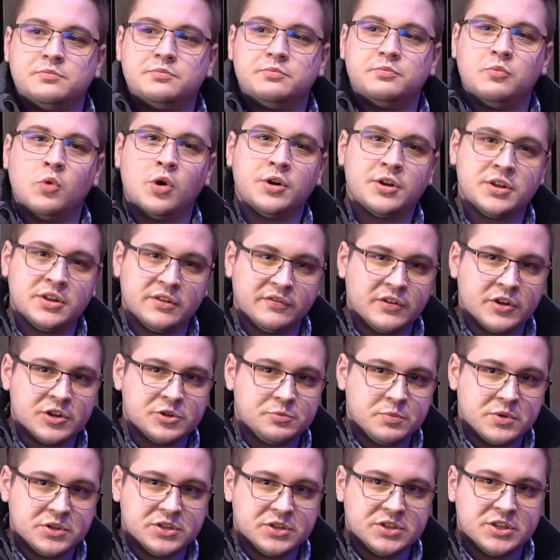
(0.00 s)
One of the
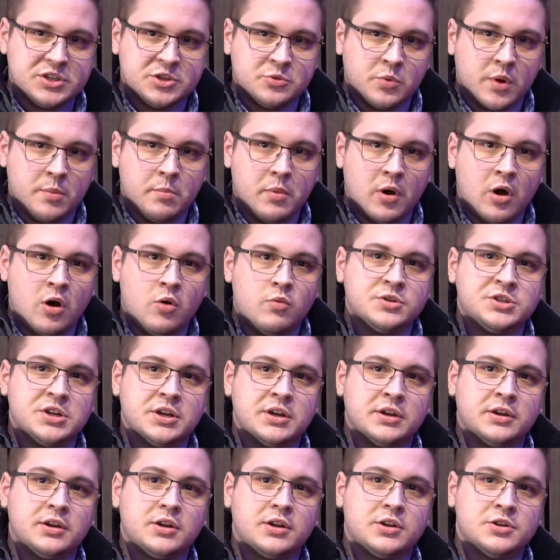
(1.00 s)
first businesses we bought was
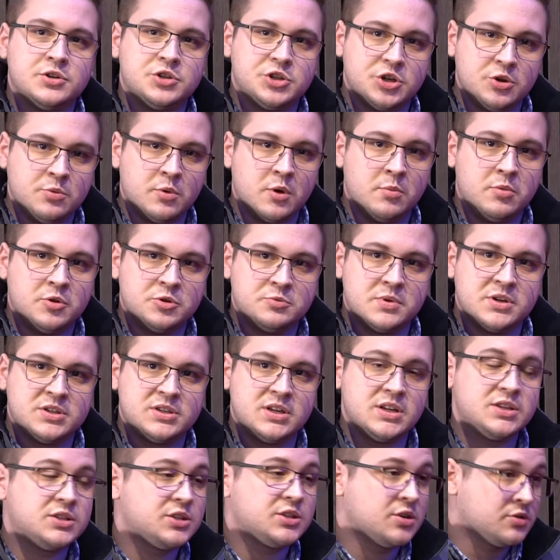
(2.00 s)
a consumables
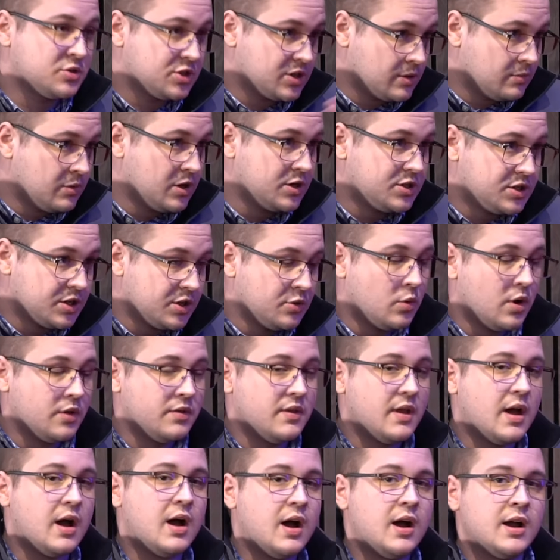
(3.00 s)
business, so similar to the one
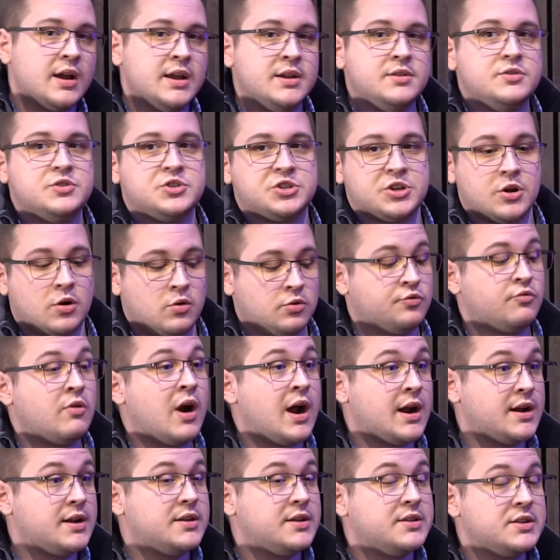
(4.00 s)
that I sold
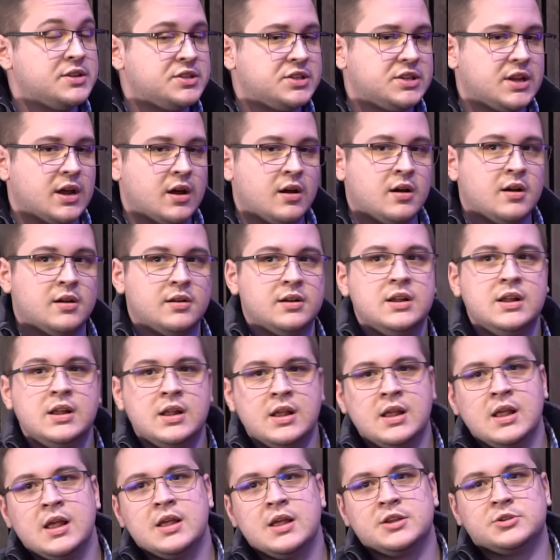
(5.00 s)
right at the start.
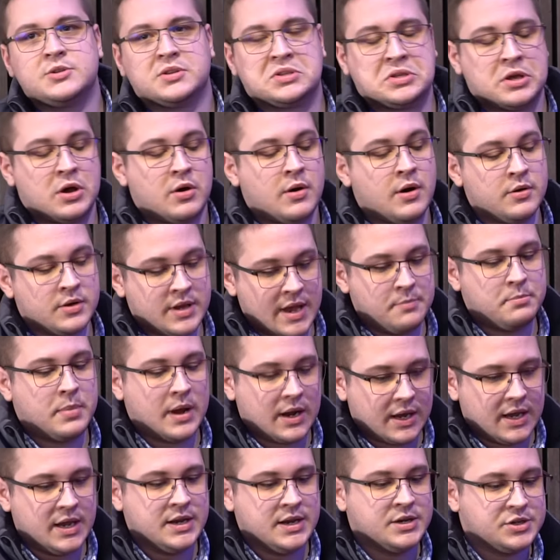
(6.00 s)
So I thought, oh, I'll get
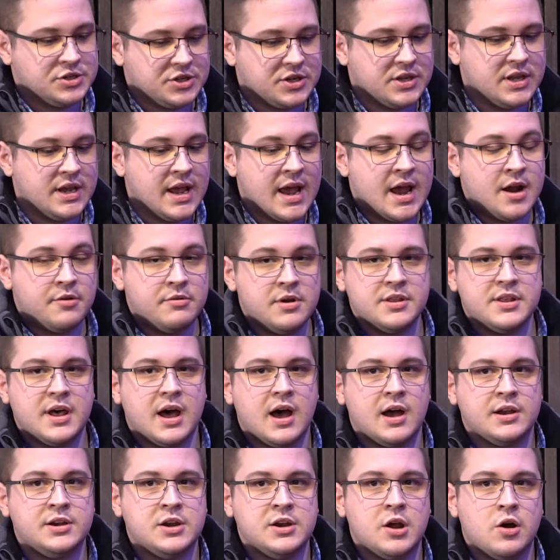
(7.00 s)
back into the area that
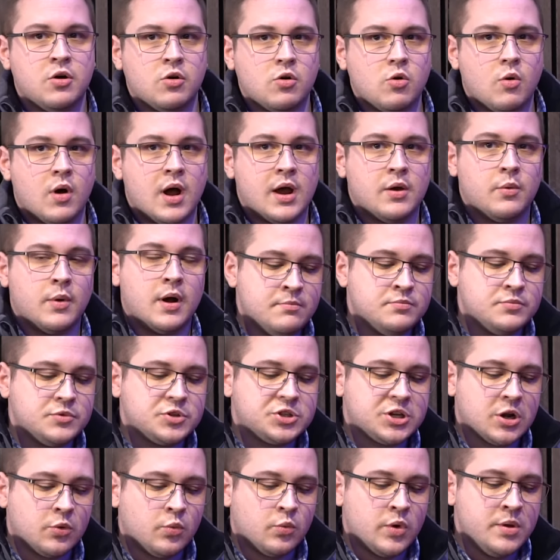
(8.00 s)
I know quite well.
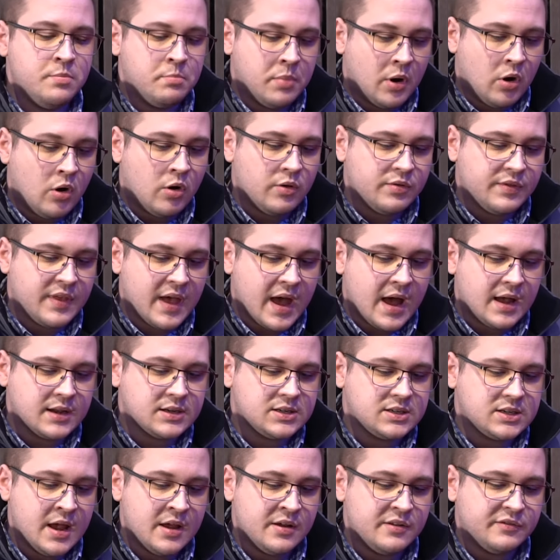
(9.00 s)
So we bought
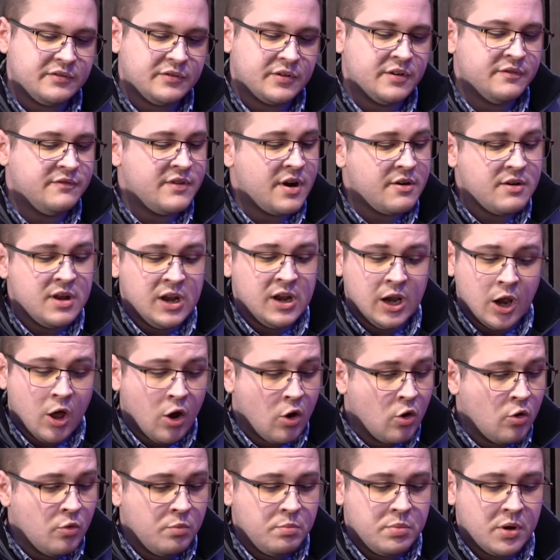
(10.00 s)
that for a very
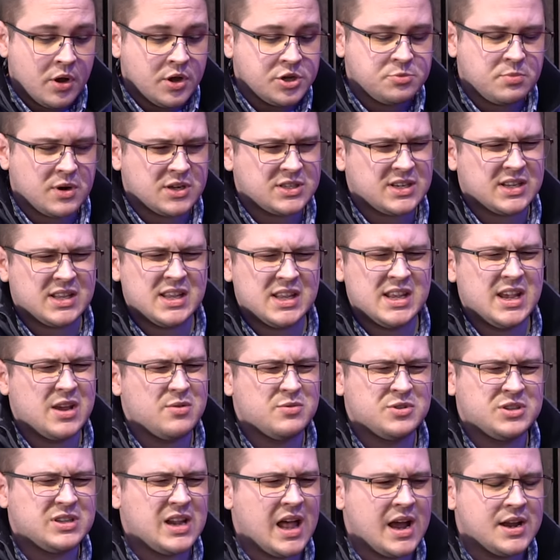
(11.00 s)
low purchase price. I think it
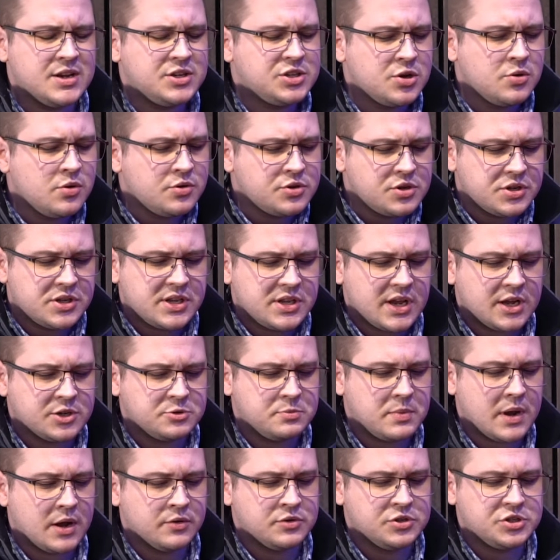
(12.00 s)
was like
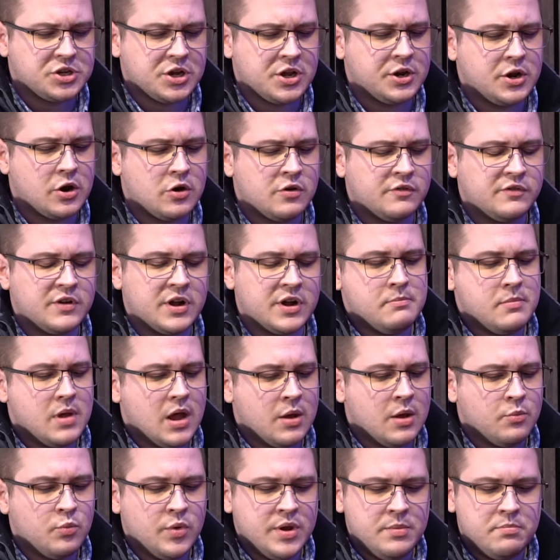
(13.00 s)
£200,000 turnover,
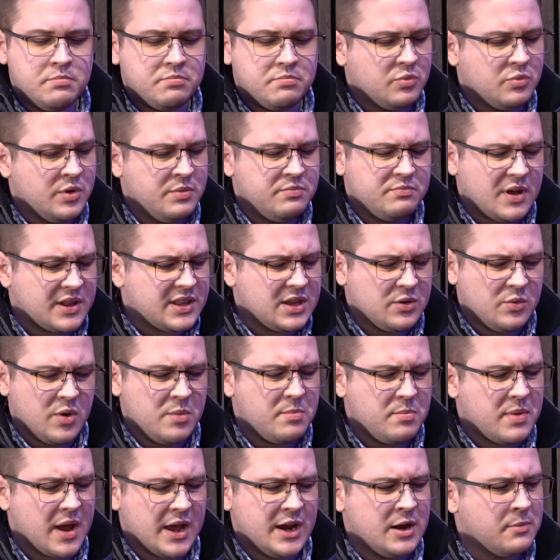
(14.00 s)
and I think we
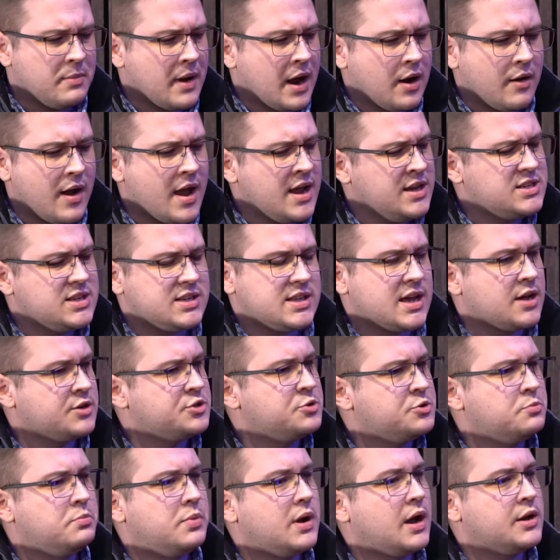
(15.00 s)
paid about
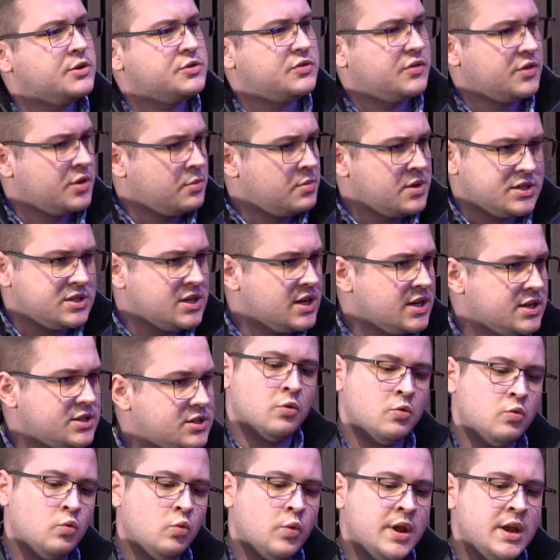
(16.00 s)
£80,000 for the
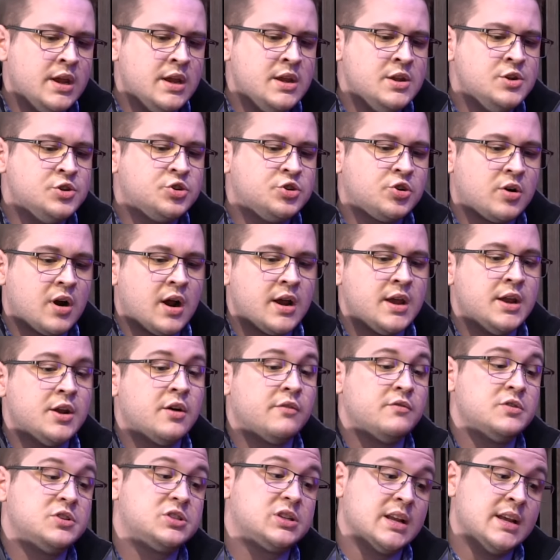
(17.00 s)
business. We try and
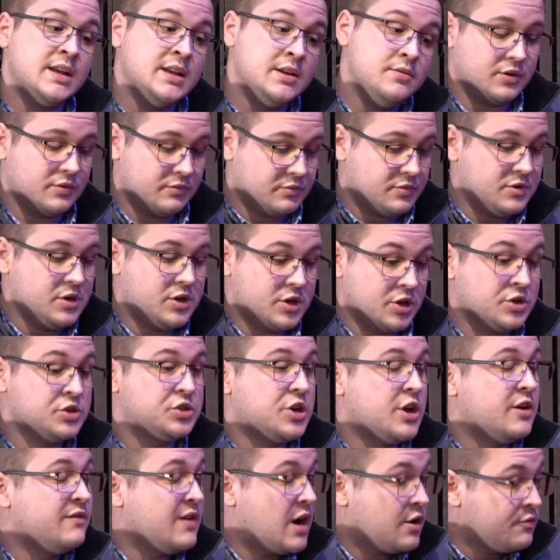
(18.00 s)
obviously
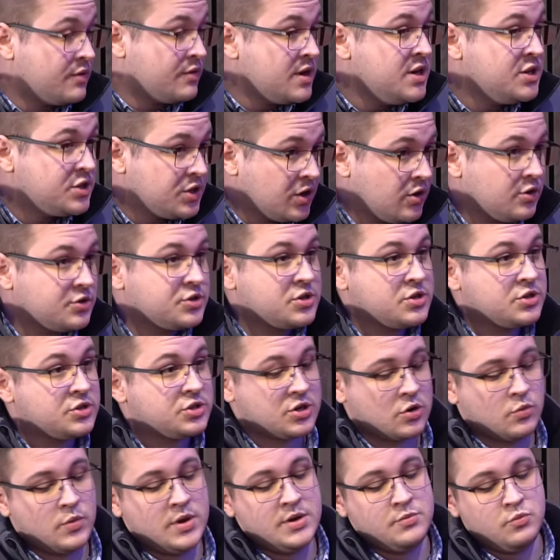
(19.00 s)
conserve our resources,
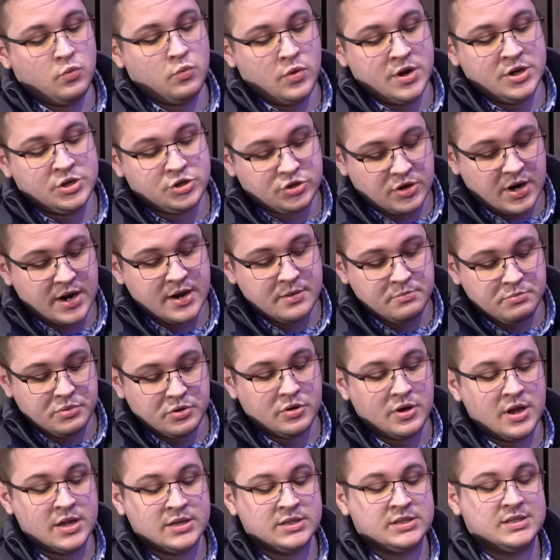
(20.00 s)
so we try and
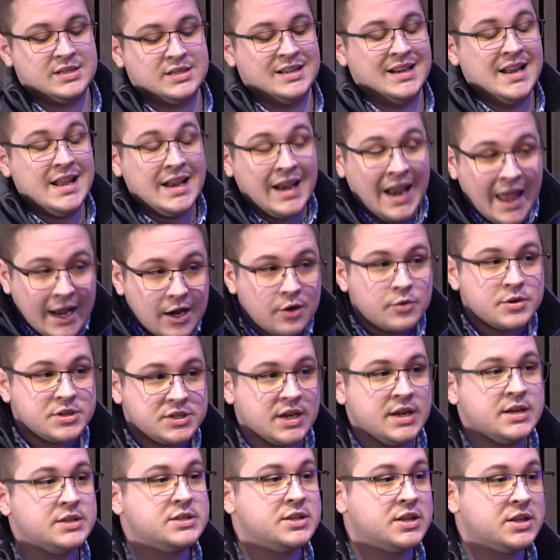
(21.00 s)
put as little
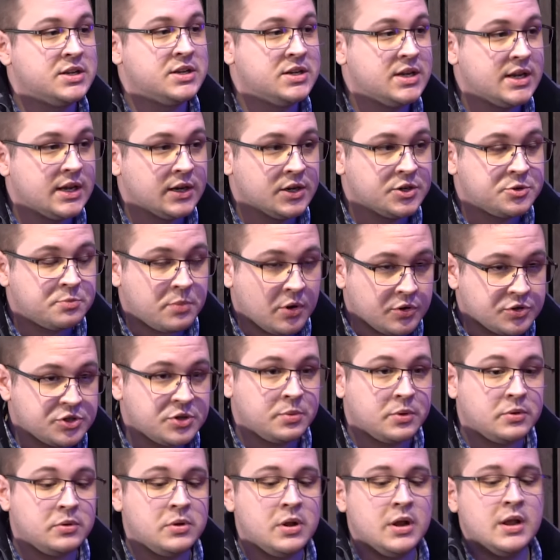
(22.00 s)
equity into the deal as
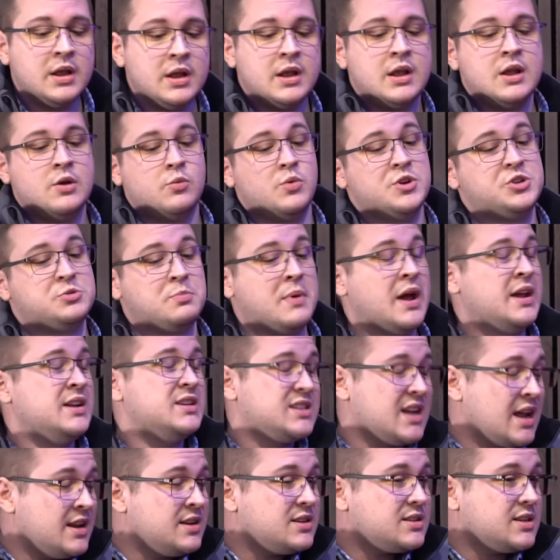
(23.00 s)
possible, which makes
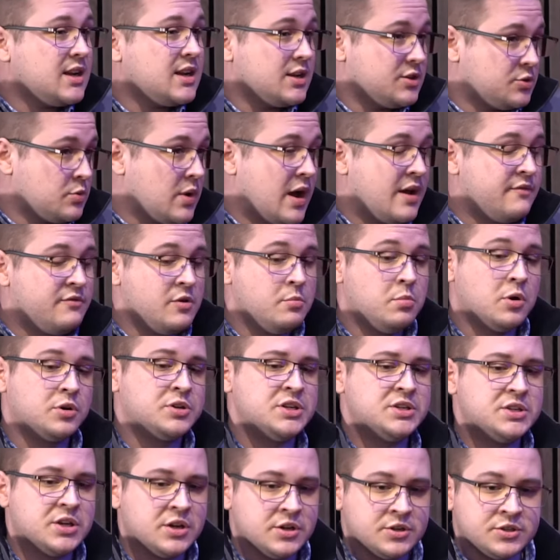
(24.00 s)
sense. That's what everybody
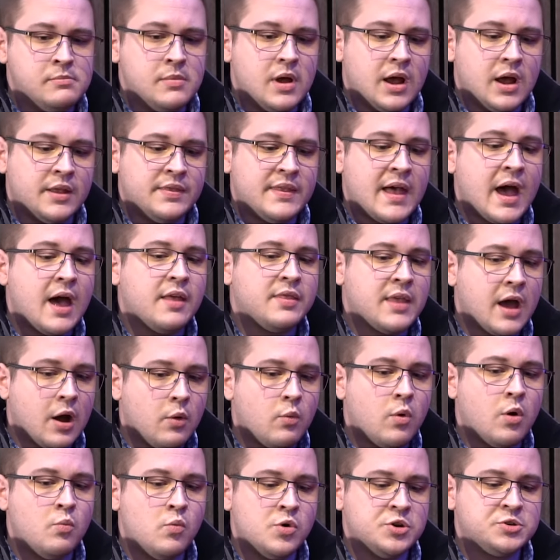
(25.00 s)
does. And that
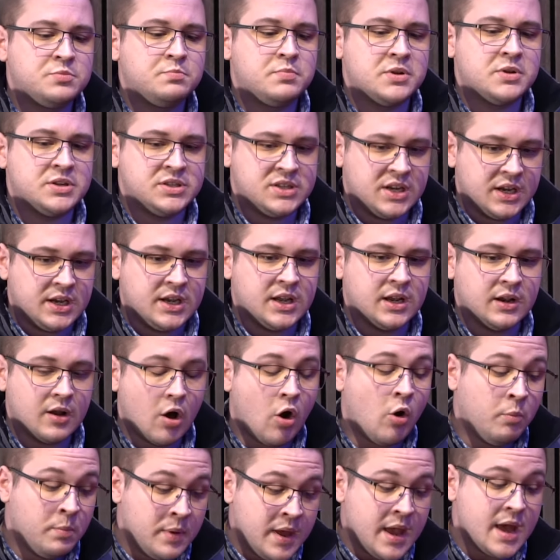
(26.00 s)
one was particular,
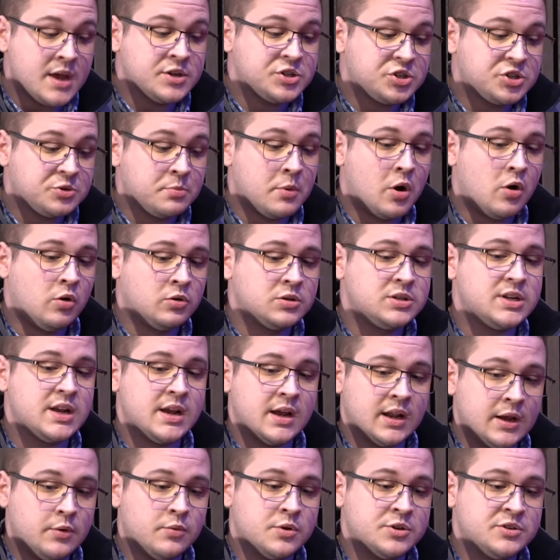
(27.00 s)
albeit a small
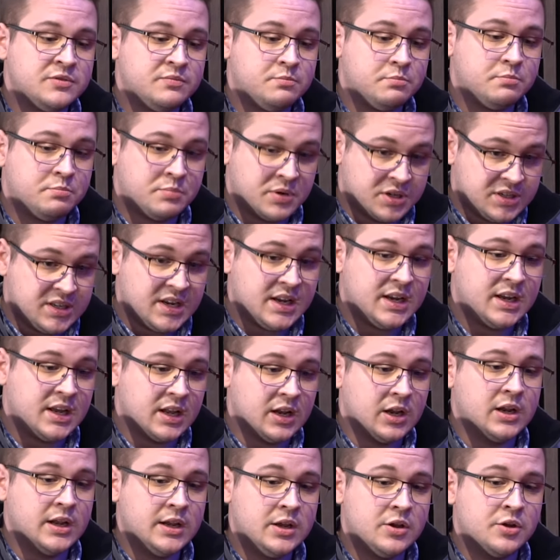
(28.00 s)
deal, it was
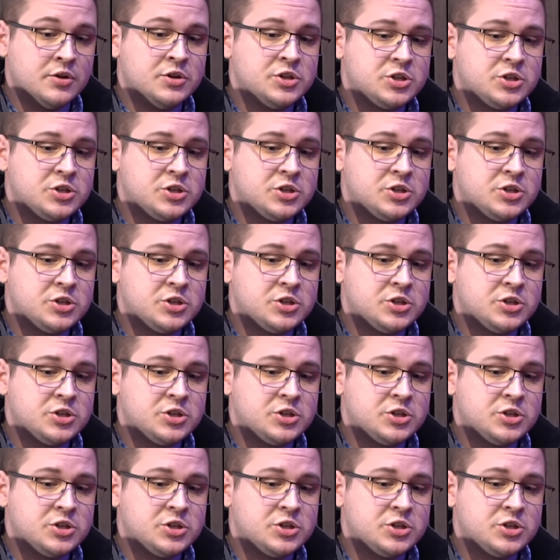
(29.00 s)
particularly good.